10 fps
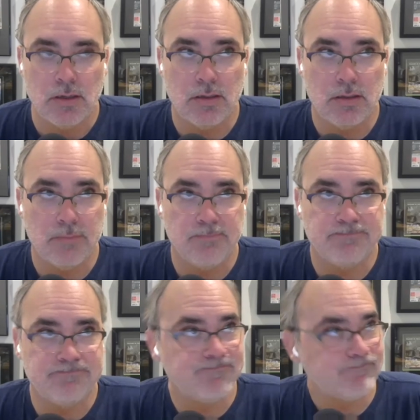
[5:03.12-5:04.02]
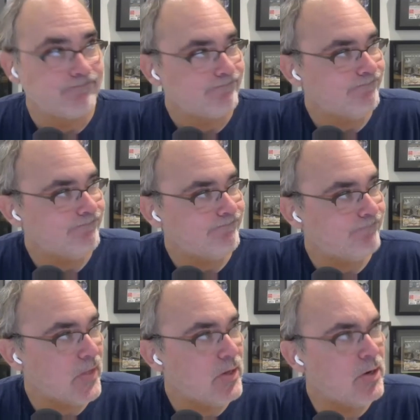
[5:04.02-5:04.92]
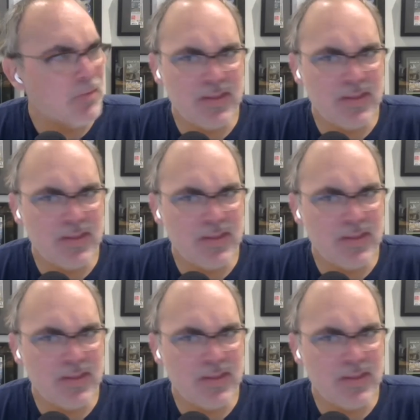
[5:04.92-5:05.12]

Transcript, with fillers: Um, you know,